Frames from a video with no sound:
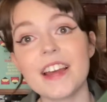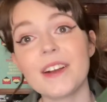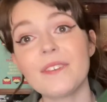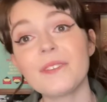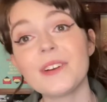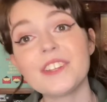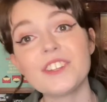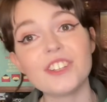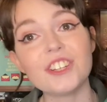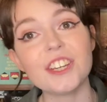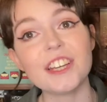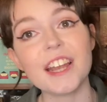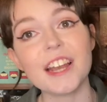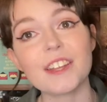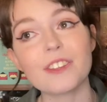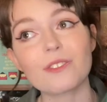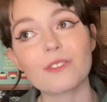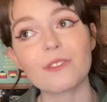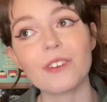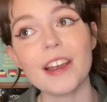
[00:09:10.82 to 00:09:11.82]
when she
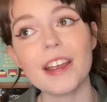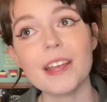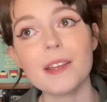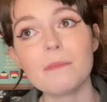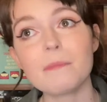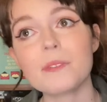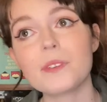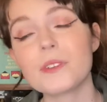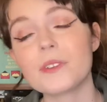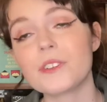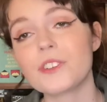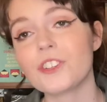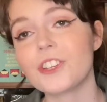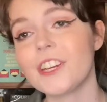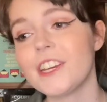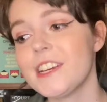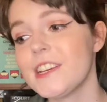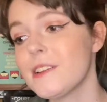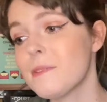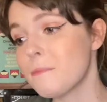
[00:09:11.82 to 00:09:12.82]
gets reaped,
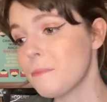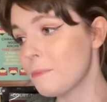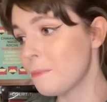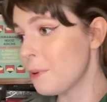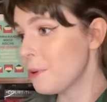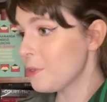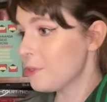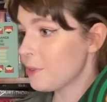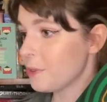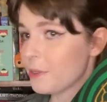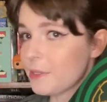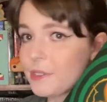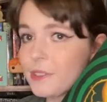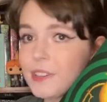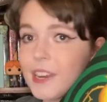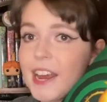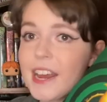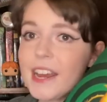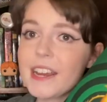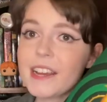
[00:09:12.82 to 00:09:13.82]
she puts a
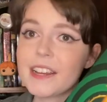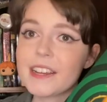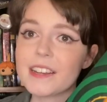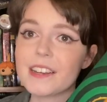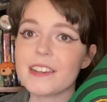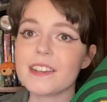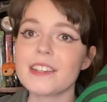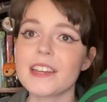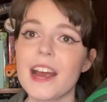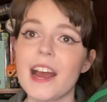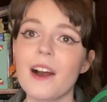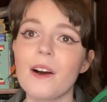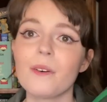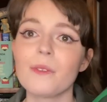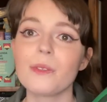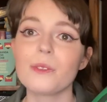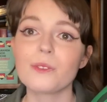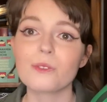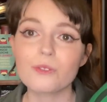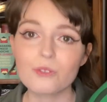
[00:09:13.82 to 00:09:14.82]
snake
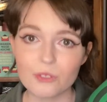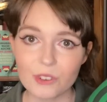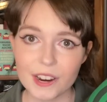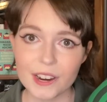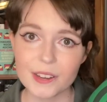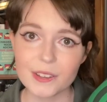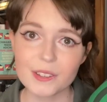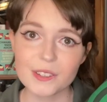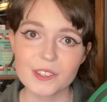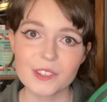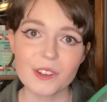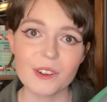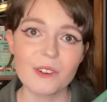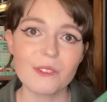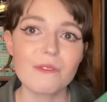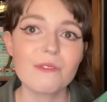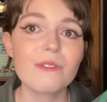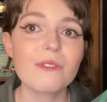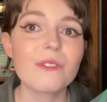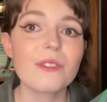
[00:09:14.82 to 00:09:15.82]
down the dress
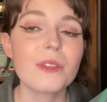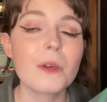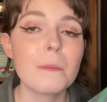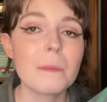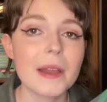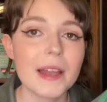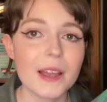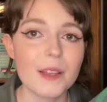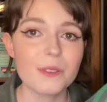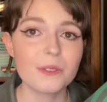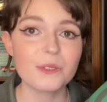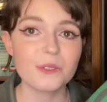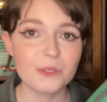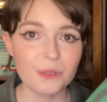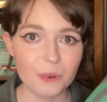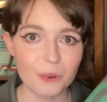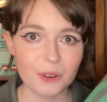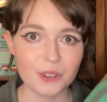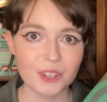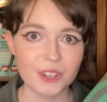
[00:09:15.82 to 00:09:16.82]
of the mayor's
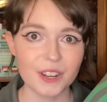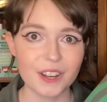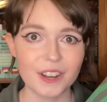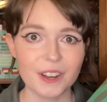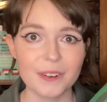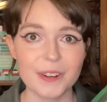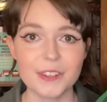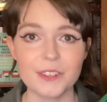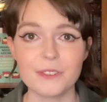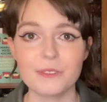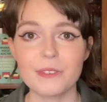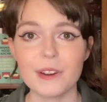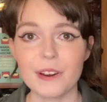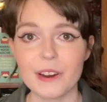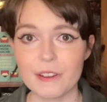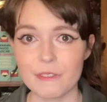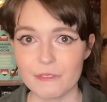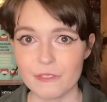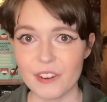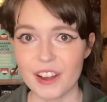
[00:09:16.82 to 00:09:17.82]
daughter, which is
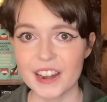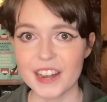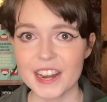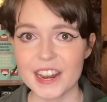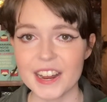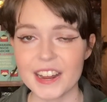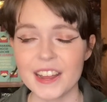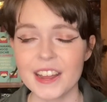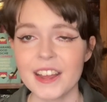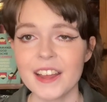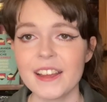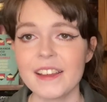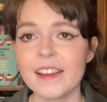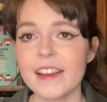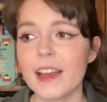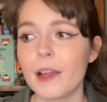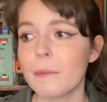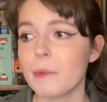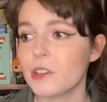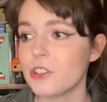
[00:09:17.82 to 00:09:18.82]
very funny.
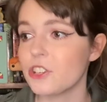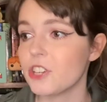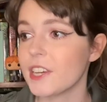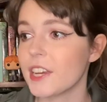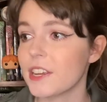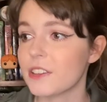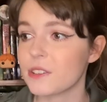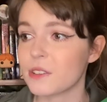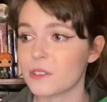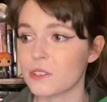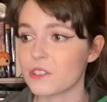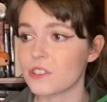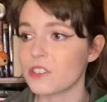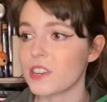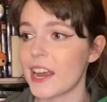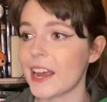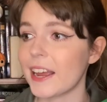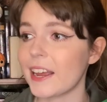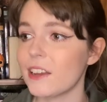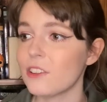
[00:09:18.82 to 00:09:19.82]
And when she gets on
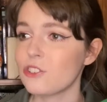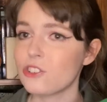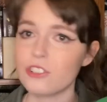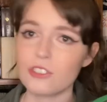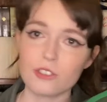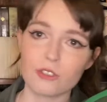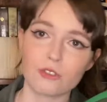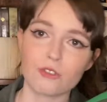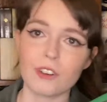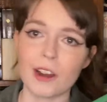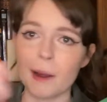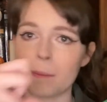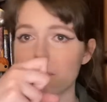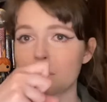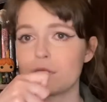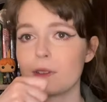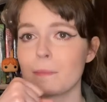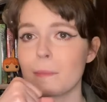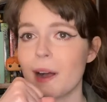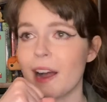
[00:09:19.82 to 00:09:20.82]
stage, she just
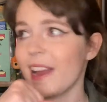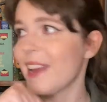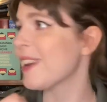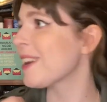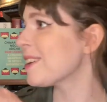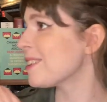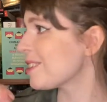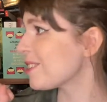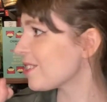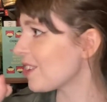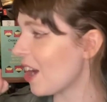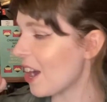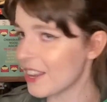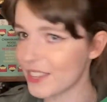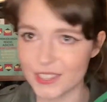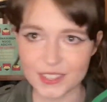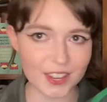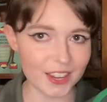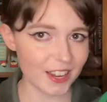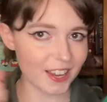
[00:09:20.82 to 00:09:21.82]
grabs the mic and
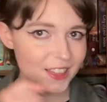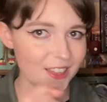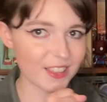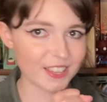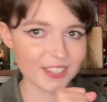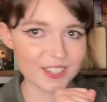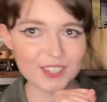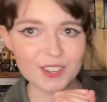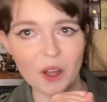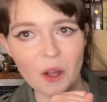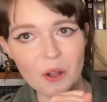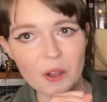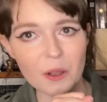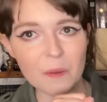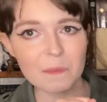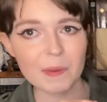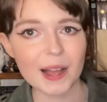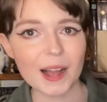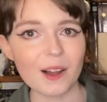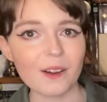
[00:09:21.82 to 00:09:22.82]
starts singing this song
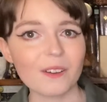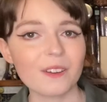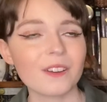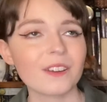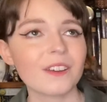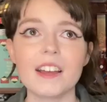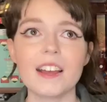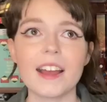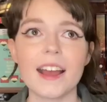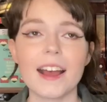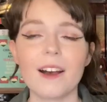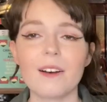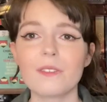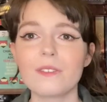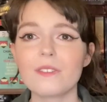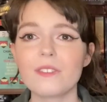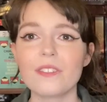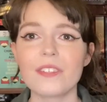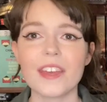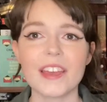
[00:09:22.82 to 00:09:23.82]
about
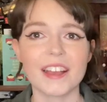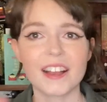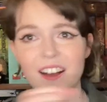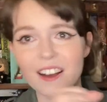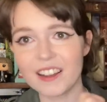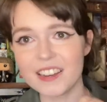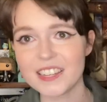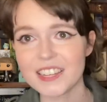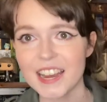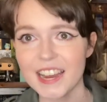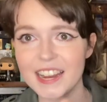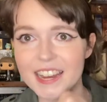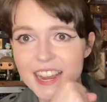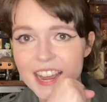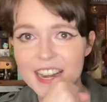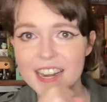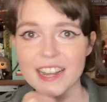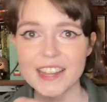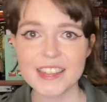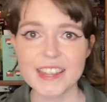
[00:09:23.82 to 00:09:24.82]
how they can't take
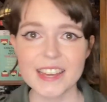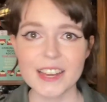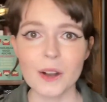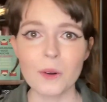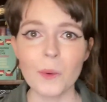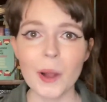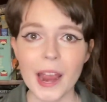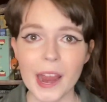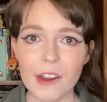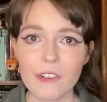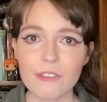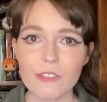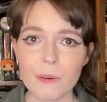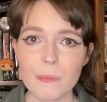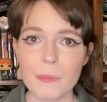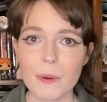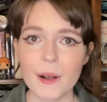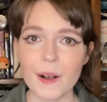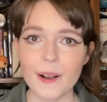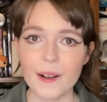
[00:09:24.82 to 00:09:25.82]
anything away
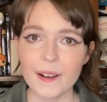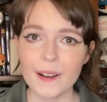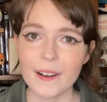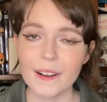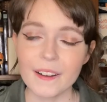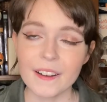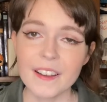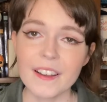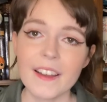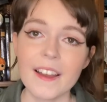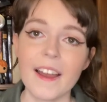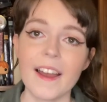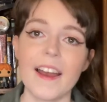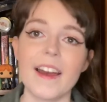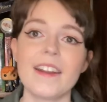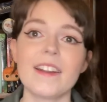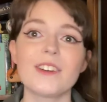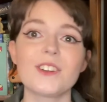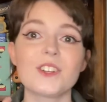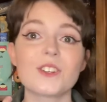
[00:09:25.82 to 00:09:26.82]
from her.
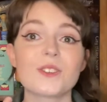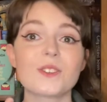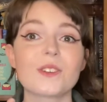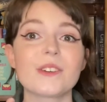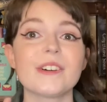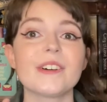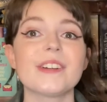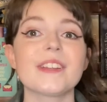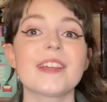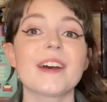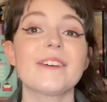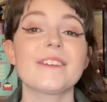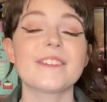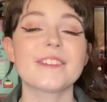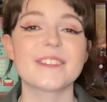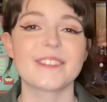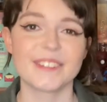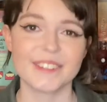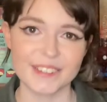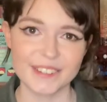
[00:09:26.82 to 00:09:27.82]
And I just thought that
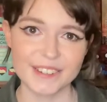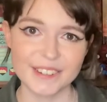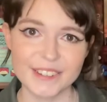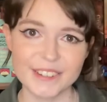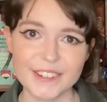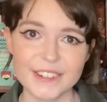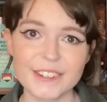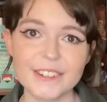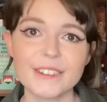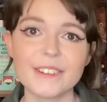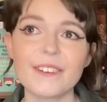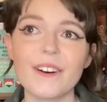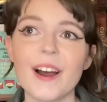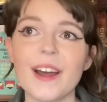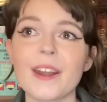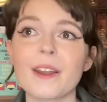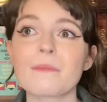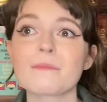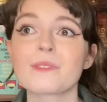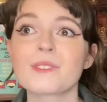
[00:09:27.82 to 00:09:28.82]
was so cool,
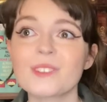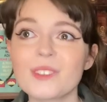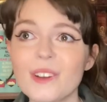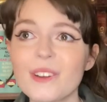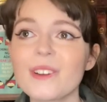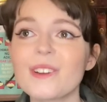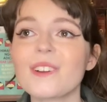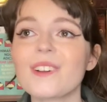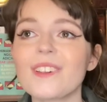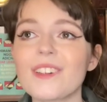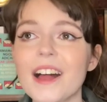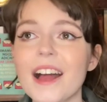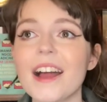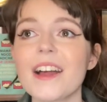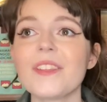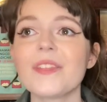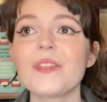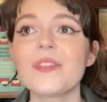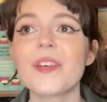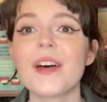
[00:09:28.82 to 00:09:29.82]
and I'm so
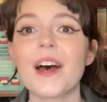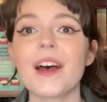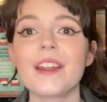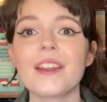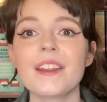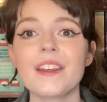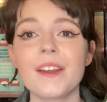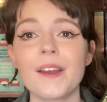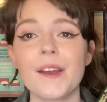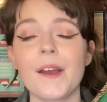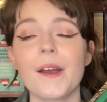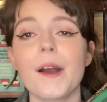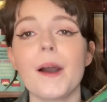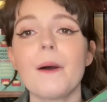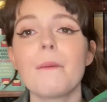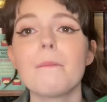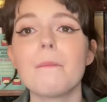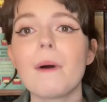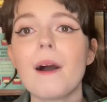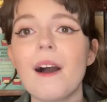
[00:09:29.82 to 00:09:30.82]
glad that
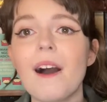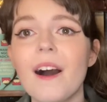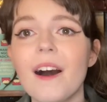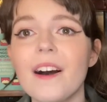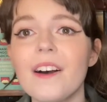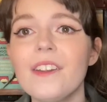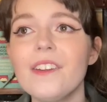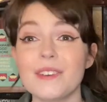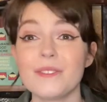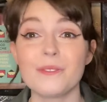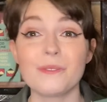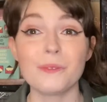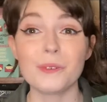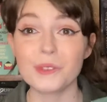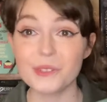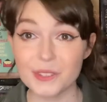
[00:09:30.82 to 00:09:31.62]
a bard was